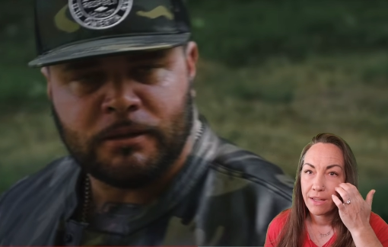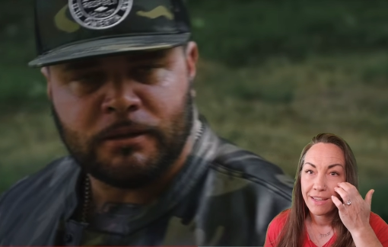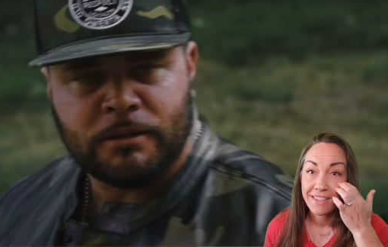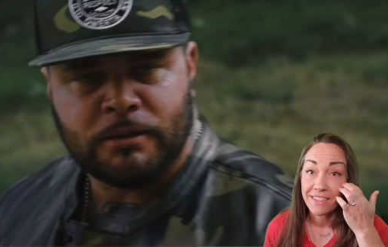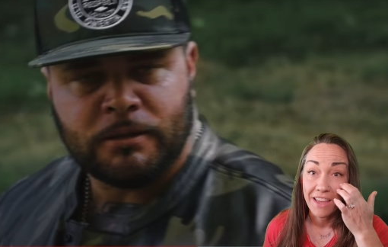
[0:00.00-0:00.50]

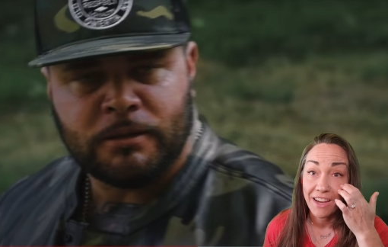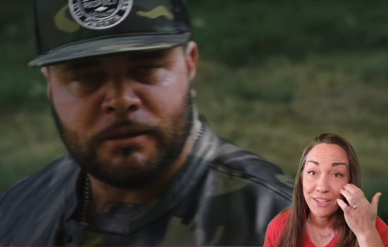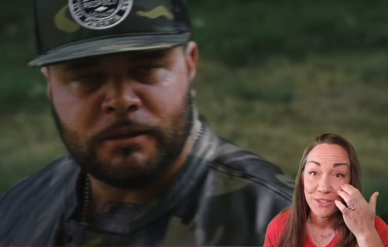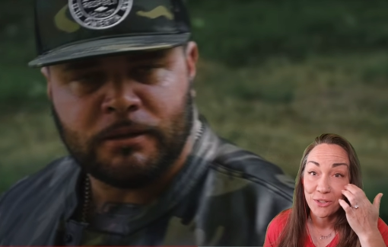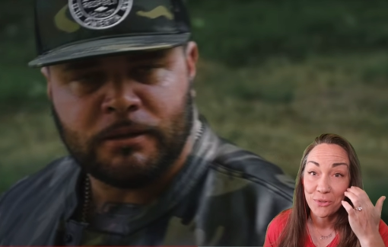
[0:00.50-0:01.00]
Speaker 1: His
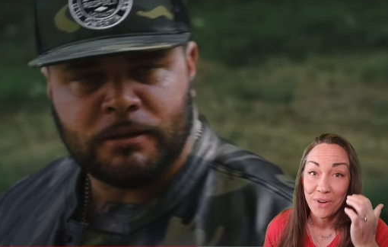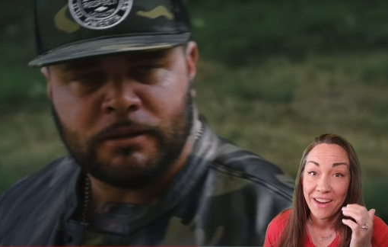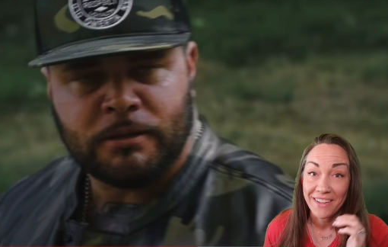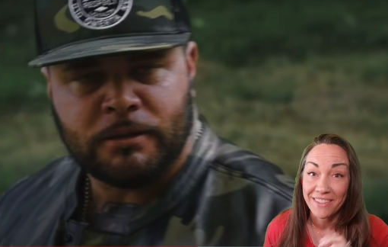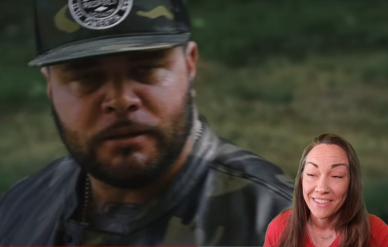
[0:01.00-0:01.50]
lines are
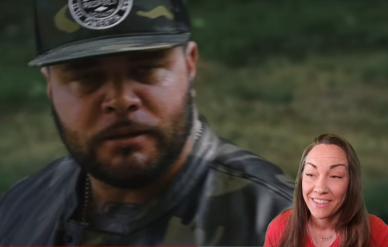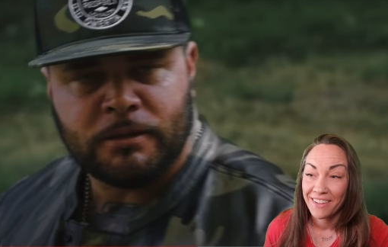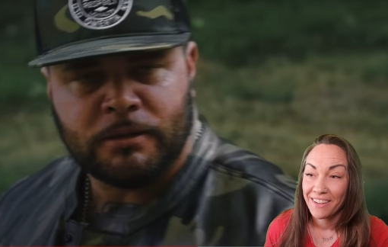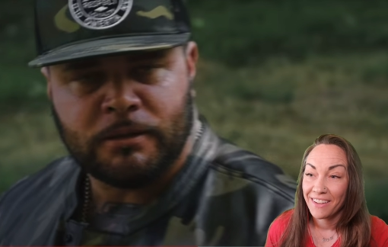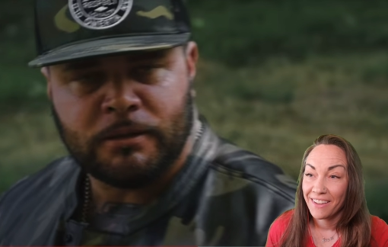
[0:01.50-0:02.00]
great.
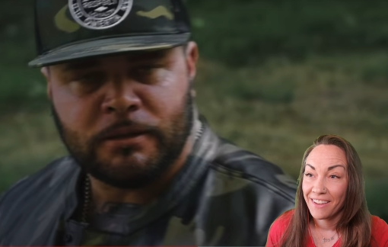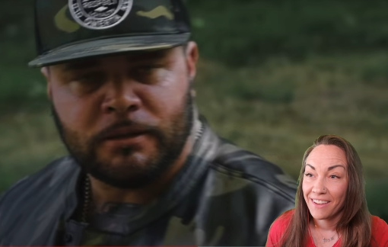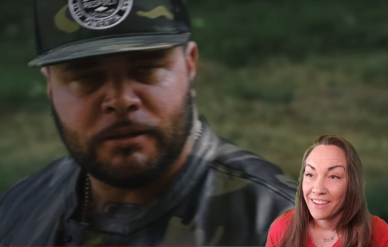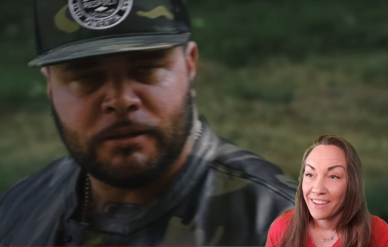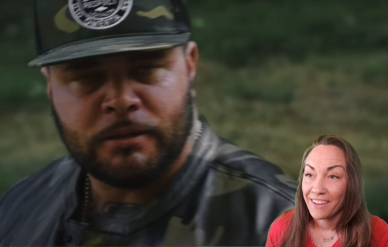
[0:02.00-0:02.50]

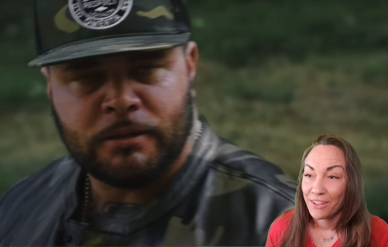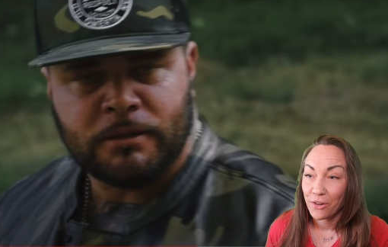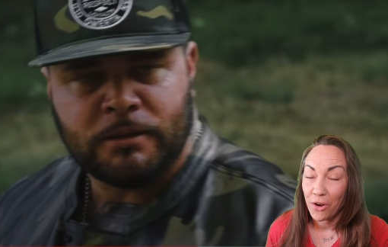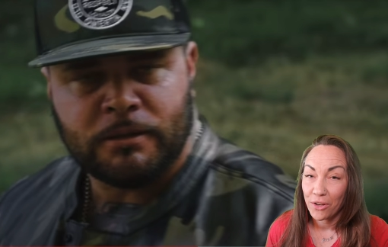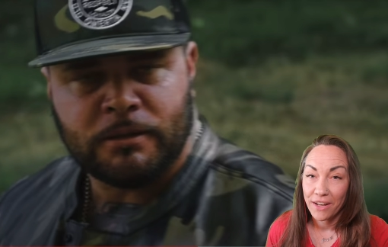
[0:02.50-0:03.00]
You're
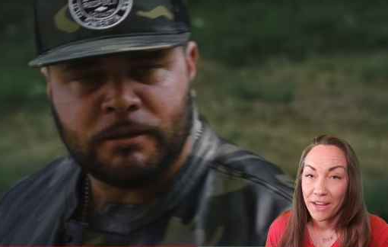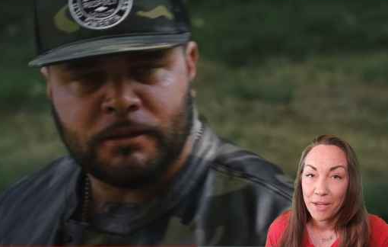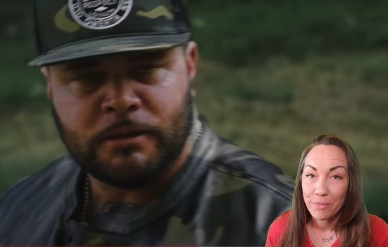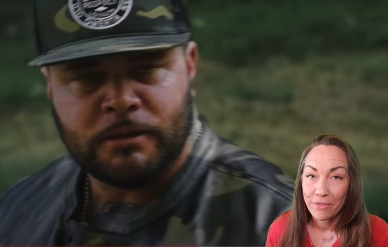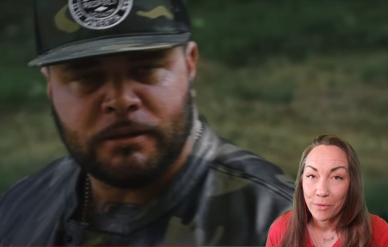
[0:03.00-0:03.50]
all going to
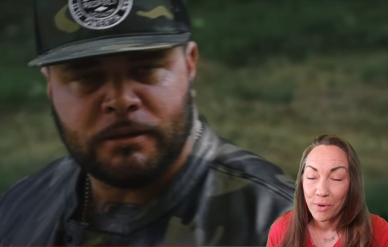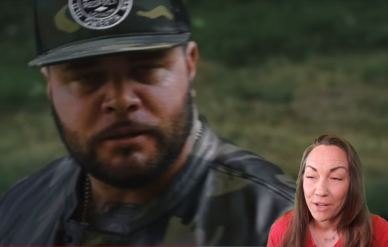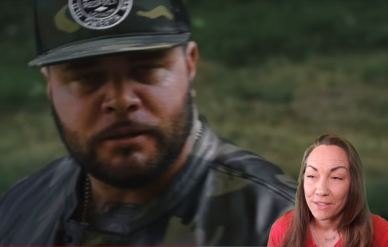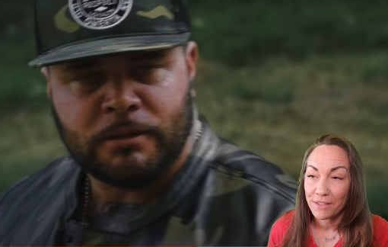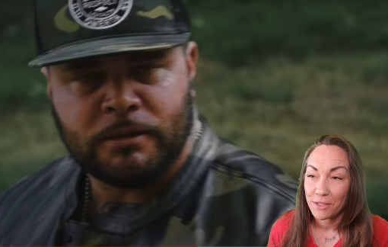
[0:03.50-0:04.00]
hate me for
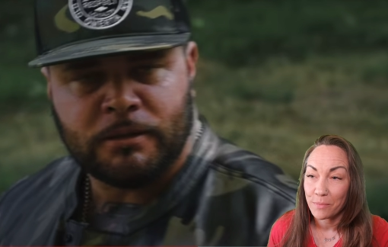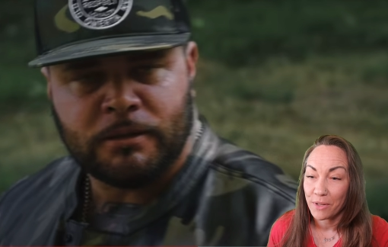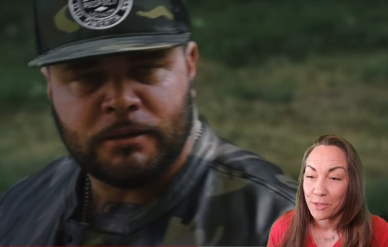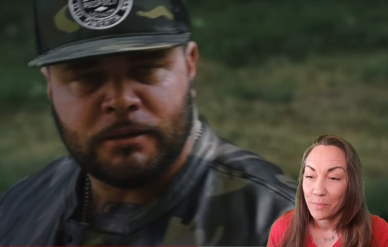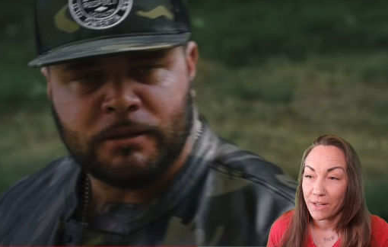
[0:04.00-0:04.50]
pausing this
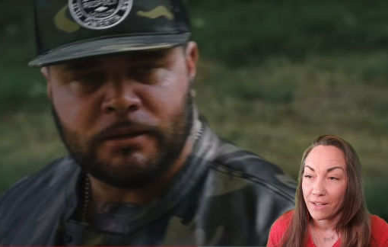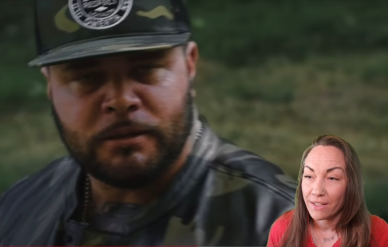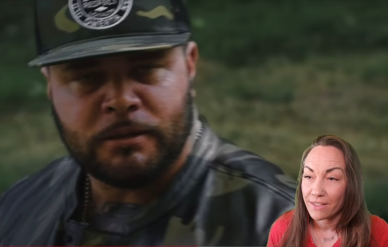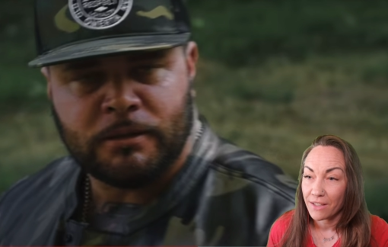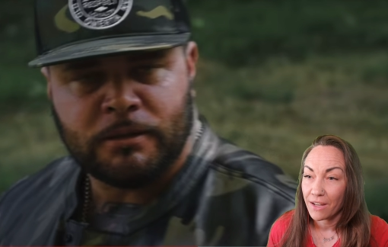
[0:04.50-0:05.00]
much, but
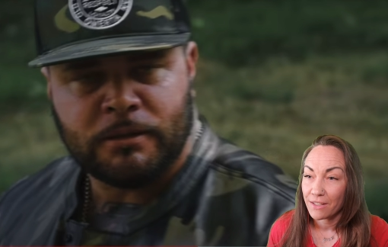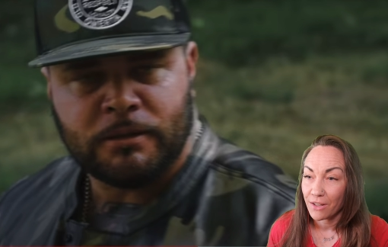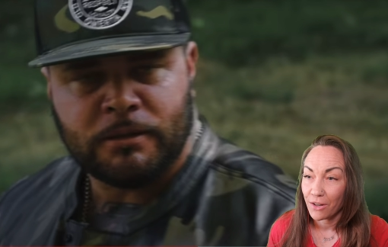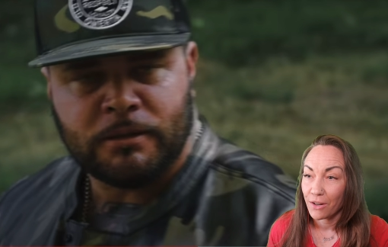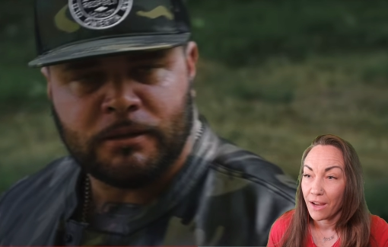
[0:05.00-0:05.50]
his lines
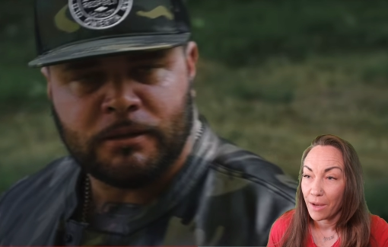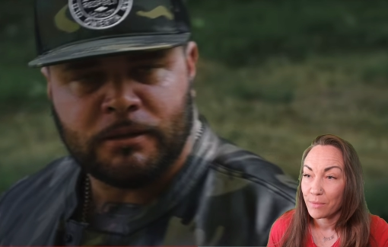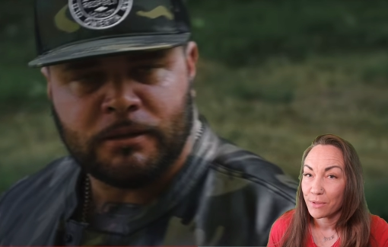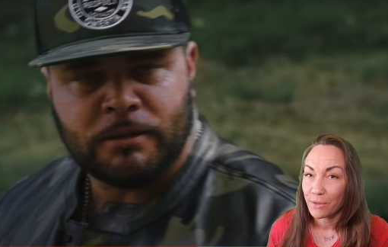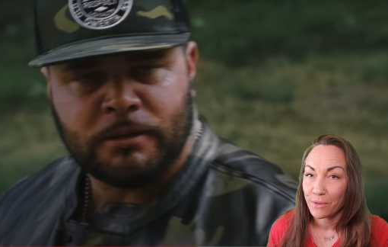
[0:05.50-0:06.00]
are
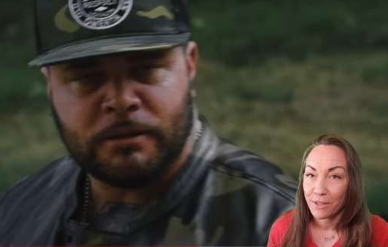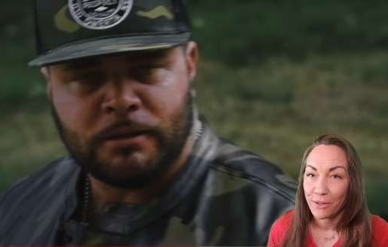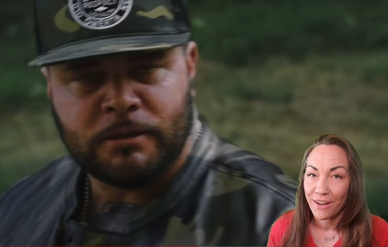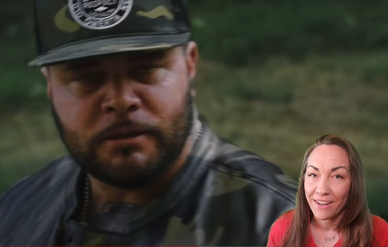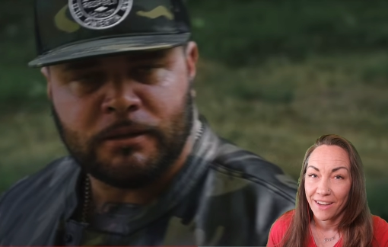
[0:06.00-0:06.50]
absolutely
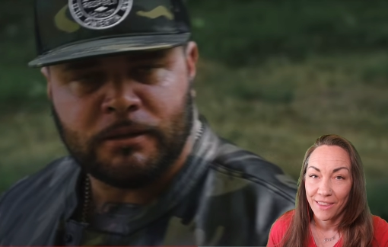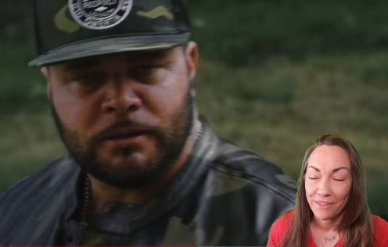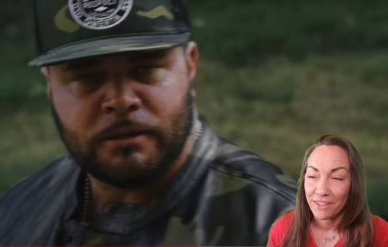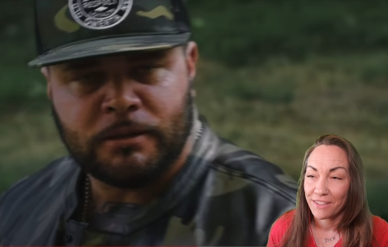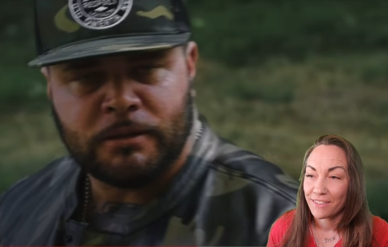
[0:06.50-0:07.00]
great. I
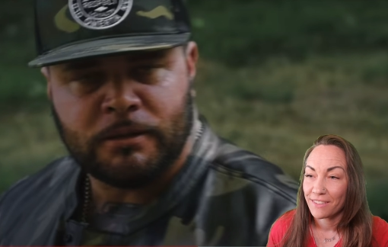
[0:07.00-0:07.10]
love it.